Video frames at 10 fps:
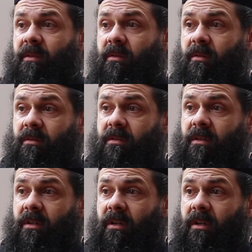it or not.
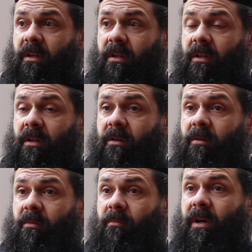
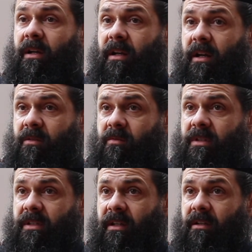But as we
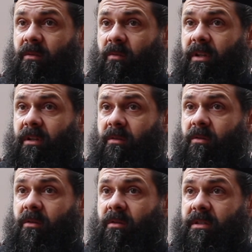said, when you
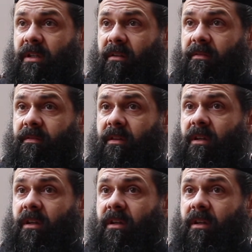yourself,